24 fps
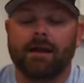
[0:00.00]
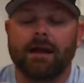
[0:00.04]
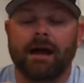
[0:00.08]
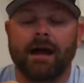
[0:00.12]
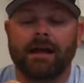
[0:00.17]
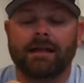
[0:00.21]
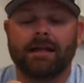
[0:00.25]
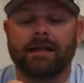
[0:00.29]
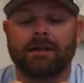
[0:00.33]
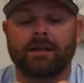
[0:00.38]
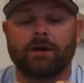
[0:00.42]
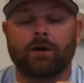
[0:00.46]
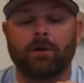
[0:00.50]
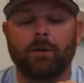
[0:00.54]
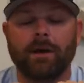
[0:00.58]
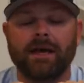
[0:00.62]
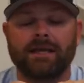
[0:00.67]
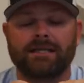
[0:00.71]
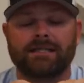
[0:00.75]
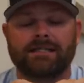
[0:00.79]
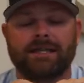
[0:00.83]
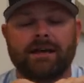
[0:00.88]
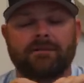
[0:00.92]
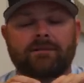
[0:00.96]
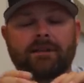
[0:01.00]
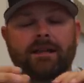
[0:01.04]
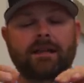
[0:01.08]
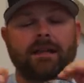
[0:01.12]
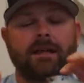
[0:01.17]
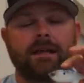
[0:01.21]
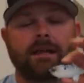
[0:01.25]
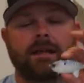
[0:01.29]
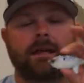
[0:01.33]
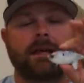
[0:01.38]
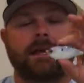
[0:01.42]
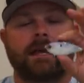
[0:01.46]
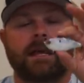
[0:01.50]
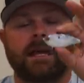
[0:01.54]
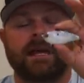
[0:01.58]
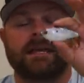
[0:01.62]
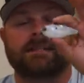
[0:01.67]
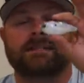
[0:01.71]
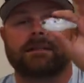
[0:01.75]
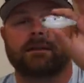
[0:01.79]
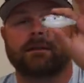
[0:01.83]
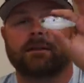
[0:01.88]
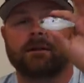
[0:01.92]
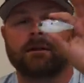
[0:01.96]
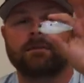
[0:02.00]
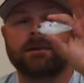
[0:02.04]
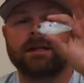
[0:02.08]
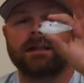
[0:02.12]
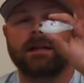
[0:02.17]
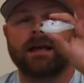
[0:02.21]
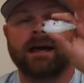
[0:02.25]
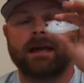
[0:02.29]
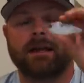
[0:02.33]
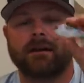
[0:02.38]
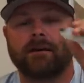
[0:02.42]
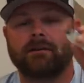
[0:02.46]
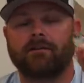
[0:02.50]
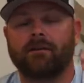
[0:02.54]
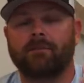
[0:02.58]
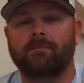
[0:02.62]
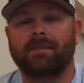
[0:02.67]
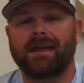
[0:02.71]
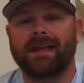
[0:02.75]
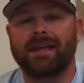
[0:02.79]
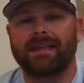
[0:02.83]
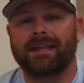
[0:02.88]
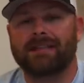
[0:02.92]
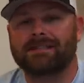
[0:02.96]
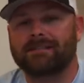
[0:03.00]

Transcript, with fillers: again, the Quake 70, it's a little bit lighter of a bait.